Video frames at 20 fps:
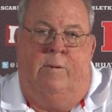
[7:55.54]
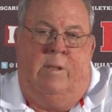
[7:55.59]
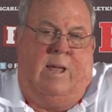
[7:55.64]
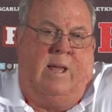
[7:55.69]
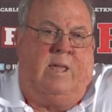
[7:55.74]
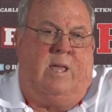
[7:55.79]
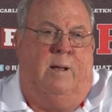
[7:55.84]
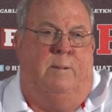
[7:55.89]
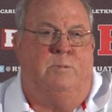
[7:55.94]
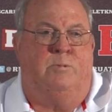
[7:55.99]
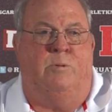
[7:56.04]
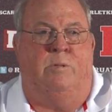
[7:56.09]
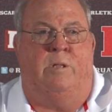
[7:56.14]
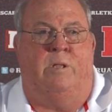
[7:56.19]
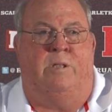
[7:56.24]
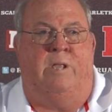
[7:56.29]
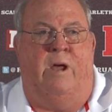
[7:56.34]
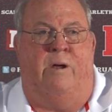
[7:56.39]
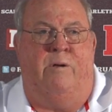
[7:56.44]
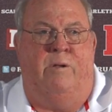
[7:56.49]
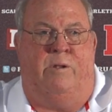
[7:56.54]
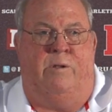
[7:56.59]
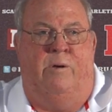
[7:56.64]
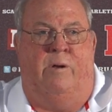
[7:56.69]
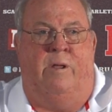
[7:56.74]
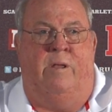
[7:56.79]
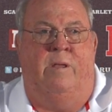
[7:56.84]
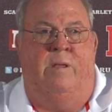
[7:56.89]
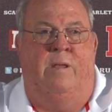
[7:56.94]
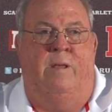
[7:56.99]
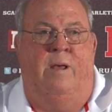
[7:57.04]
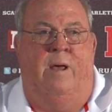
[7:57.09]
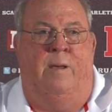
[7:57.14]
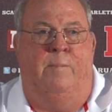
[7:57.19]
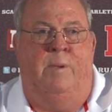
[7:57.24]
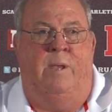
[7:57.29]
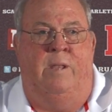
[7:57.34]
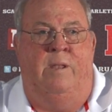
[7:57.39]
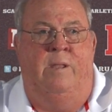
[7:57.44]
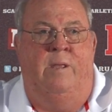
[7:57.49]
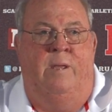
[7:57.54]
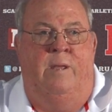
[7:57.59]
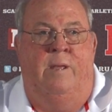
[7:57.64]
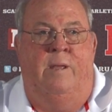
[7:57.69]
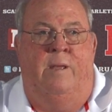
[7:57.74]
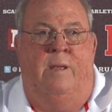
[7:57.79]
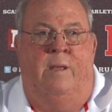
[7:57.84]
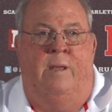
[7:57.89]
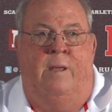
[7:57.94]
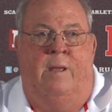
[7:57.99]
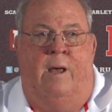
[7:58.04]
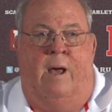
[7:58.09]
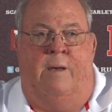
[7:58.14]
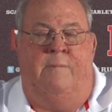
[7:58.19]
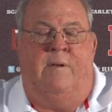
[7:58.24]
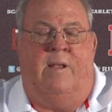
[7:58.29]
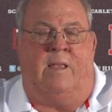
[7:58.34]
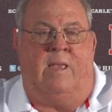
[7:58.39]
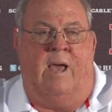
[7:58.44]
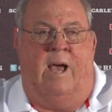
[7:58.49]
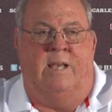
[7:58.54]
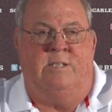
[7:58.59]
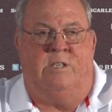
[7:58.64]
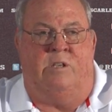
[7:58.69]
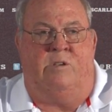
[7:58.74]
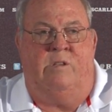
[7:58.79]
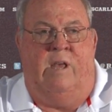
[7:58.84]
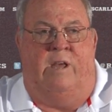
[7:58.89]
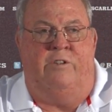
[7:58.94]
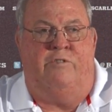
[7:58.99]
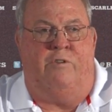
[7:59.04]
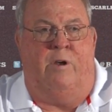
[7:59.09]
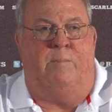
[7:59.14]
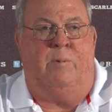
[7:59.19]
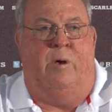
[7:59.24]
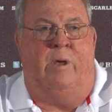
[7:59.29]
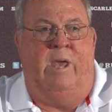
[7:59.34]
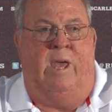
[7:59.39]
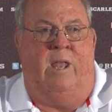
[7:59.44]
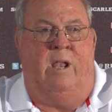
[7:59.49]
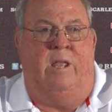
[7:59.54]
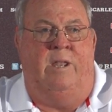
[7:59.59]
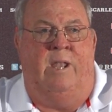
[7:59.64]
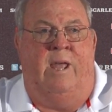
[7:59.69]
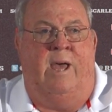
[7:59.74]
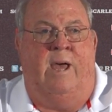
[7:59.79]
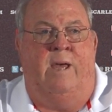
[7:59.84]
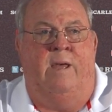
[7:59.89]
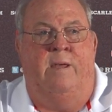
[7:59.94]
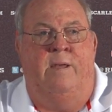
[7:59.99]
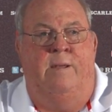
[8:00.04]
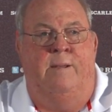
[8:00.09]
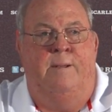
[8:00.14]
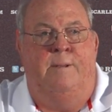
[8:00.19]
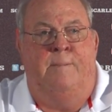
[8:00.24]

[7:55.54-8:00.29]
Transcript: Well, that comes with the territory. I mean, I've had guys that had trouble handling that.